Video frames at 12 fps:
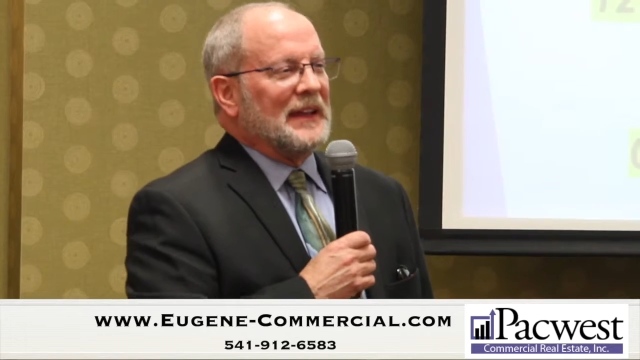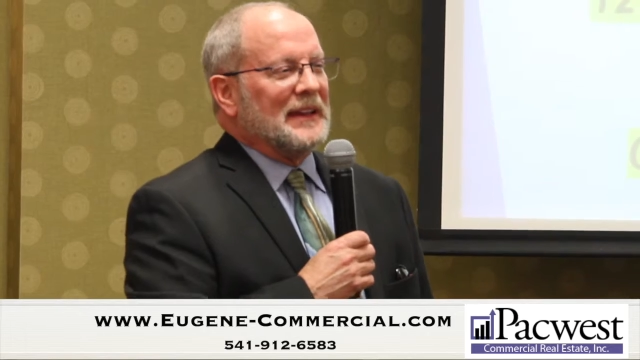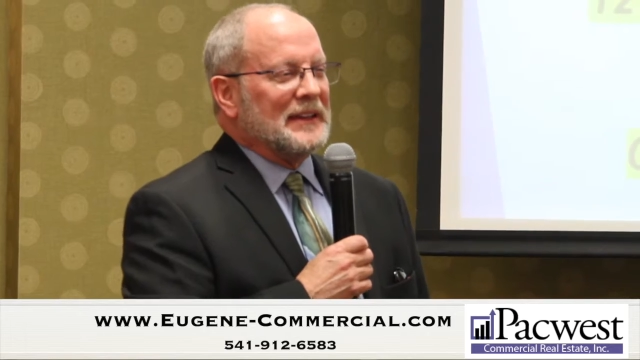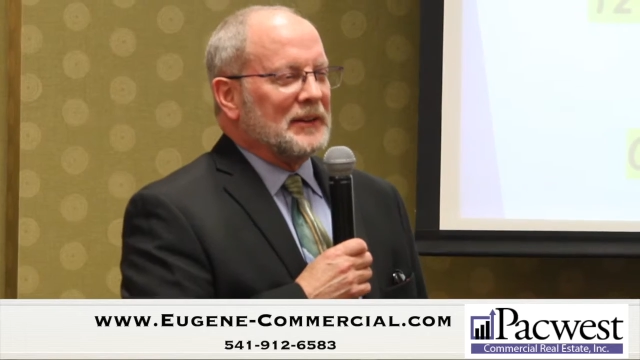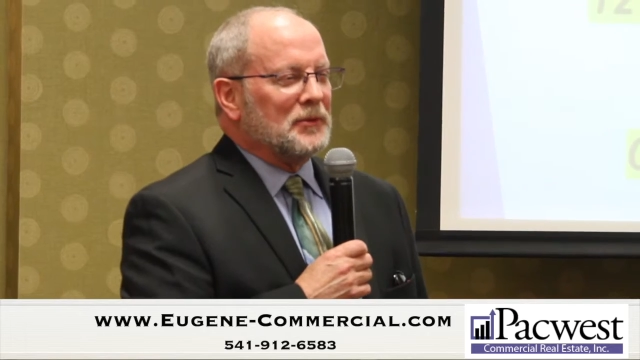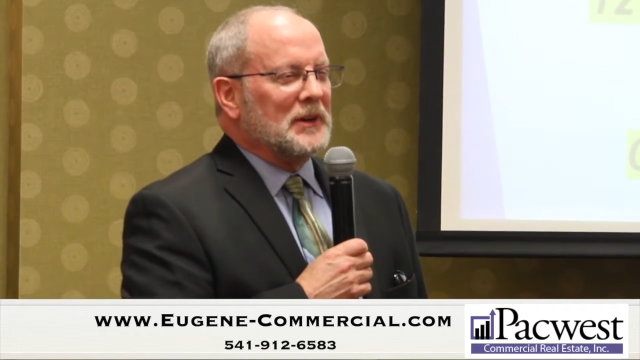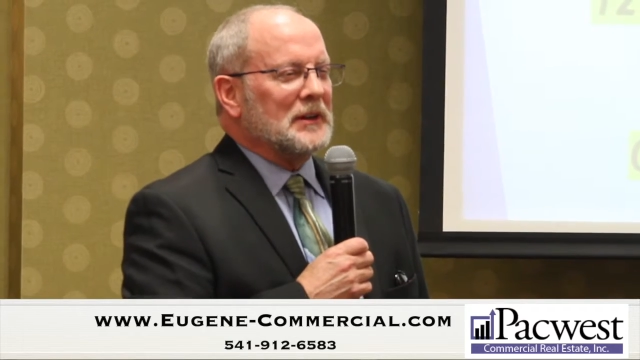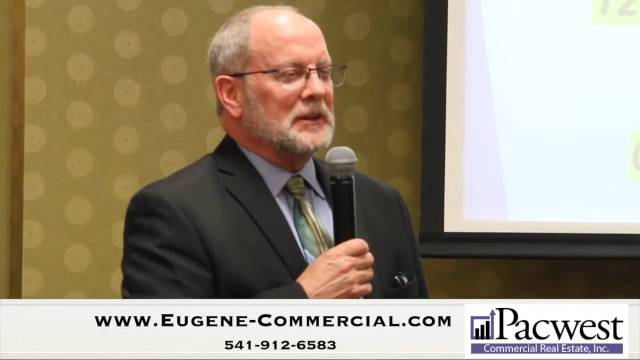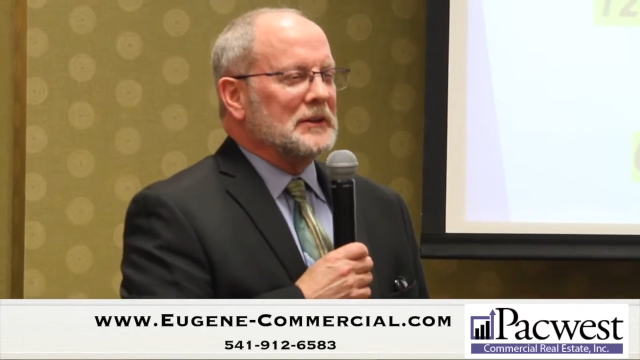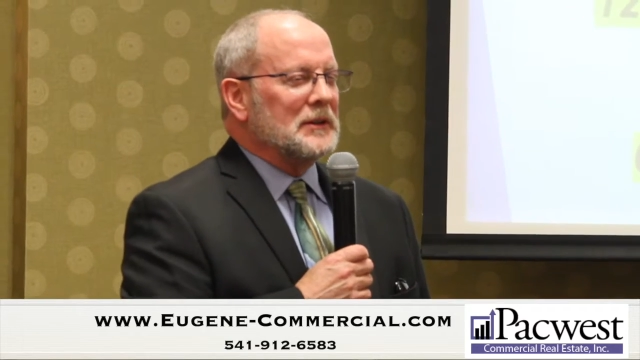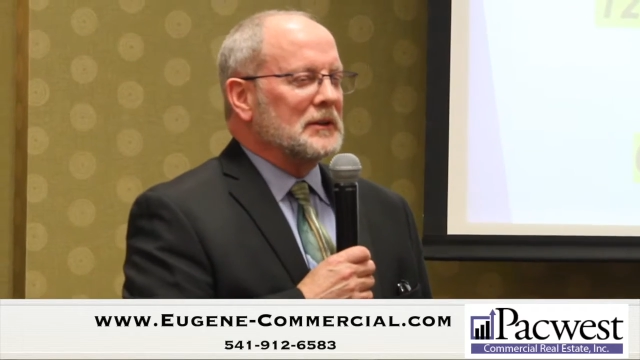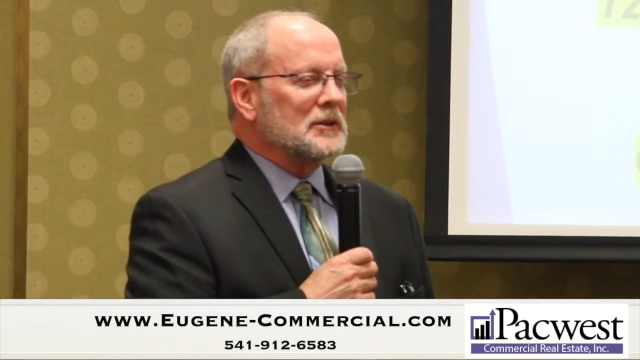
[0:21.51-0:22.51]
you
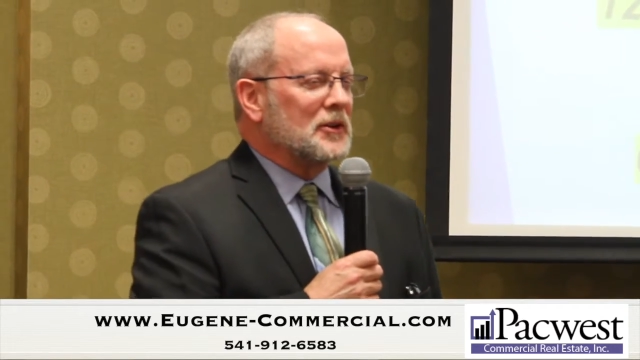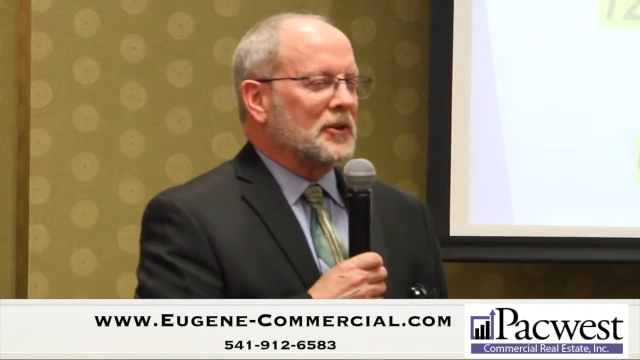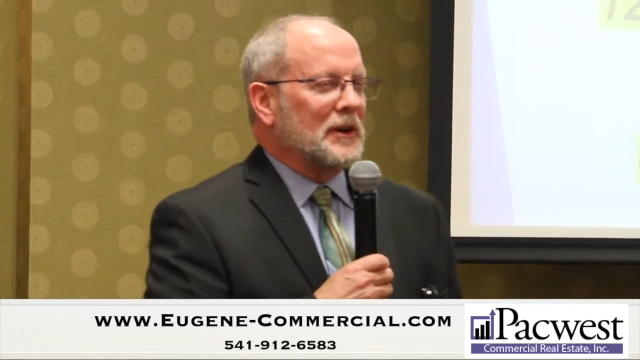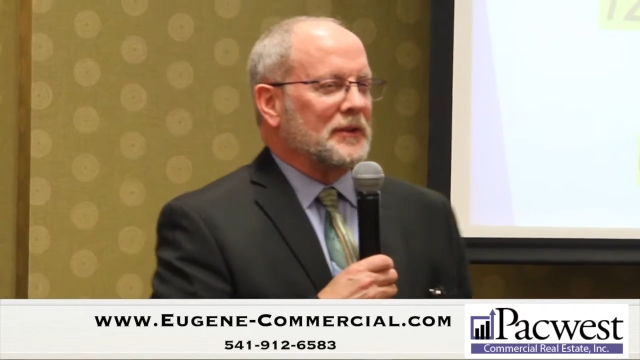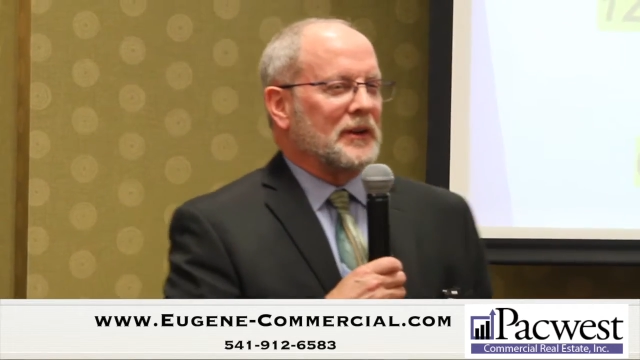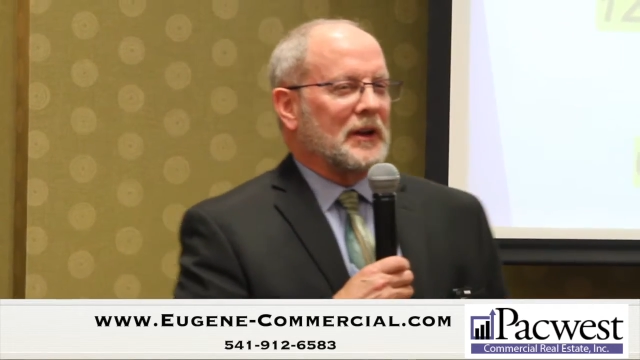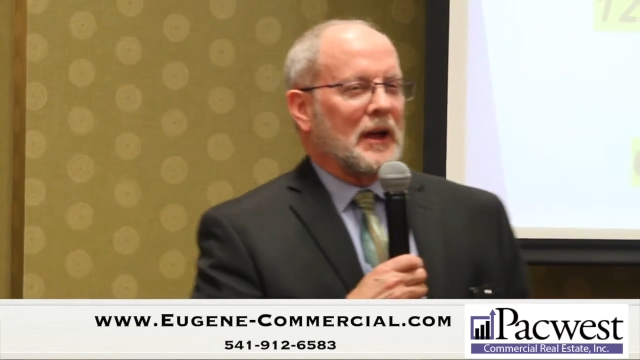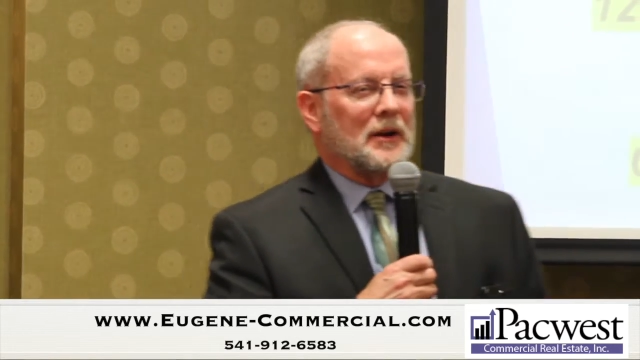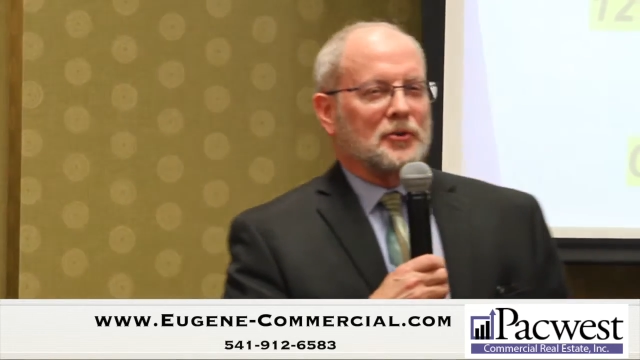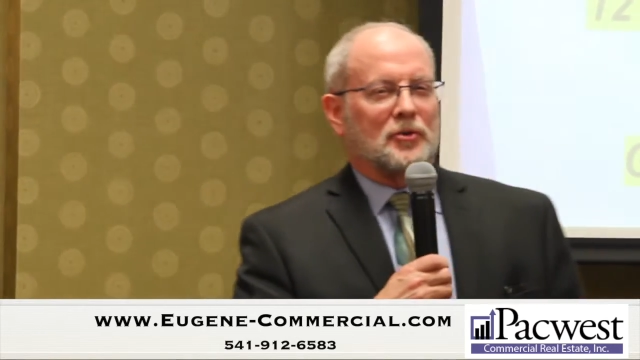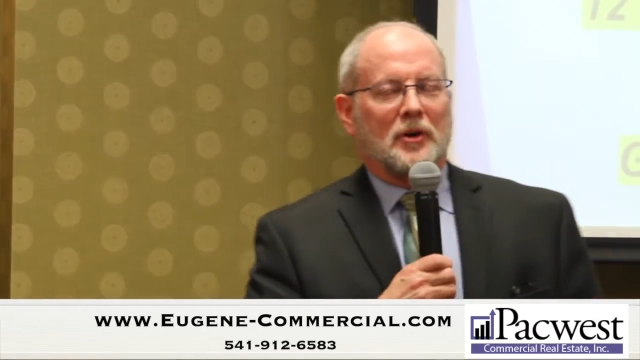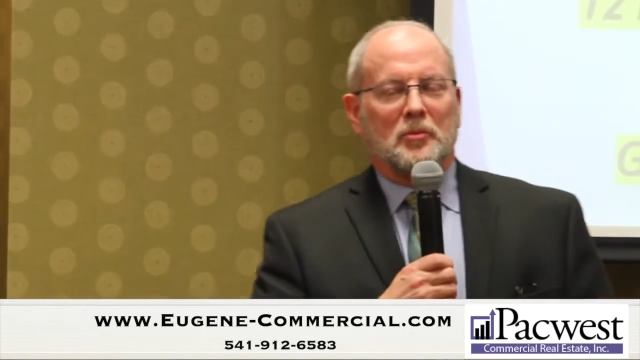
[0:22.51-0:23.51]
really didn't create the kind
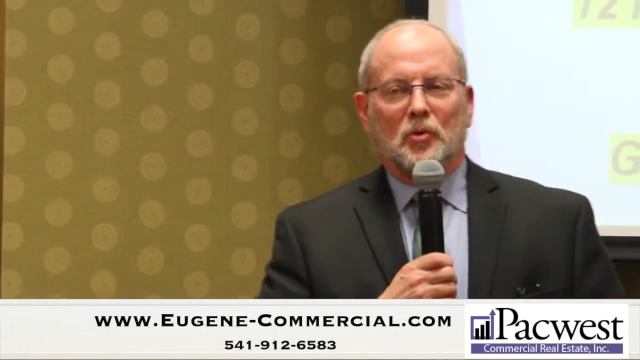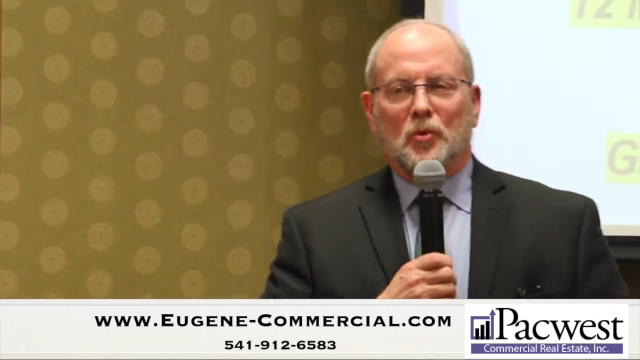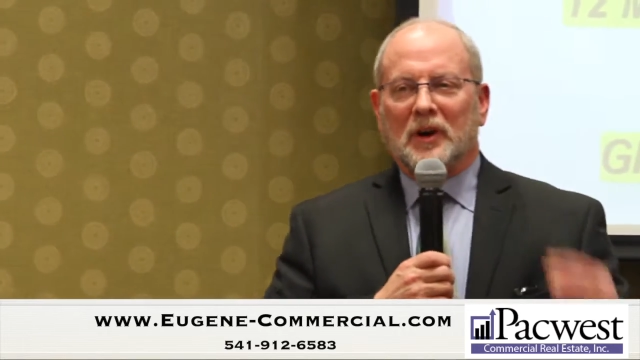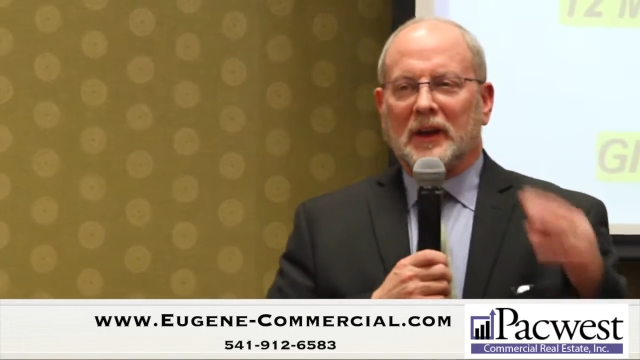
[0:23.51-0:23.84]
of trouble where